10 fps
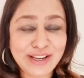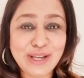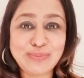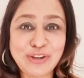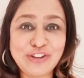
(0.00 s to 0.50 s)

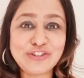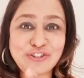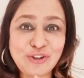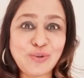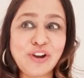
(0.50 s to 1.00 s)
because
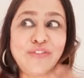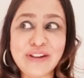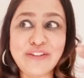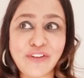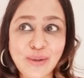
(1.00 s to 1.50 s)
you are
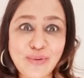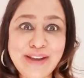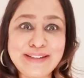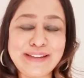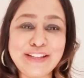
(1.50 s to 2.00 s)
really
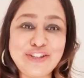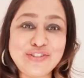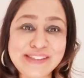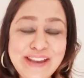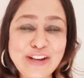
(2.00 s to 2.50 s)
vibrating that you're
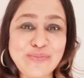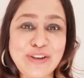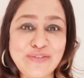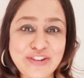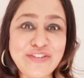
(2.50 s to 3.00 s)
scared of being
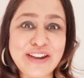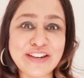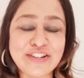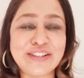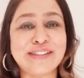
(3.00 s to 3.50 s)

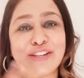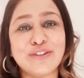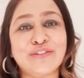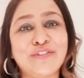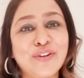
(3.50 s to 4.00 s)
retrenched, instead
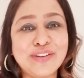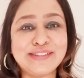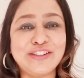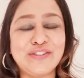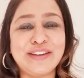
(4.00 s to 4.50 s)
of
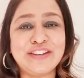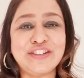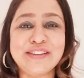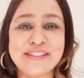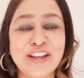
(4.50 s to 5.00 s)
focusing your
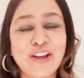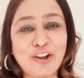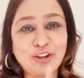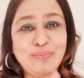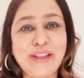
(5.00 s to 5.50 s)
energies
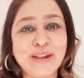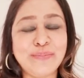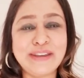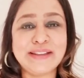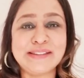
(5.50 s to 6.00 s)
on a plan
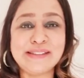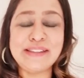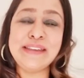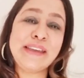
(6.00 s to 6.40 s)
B and C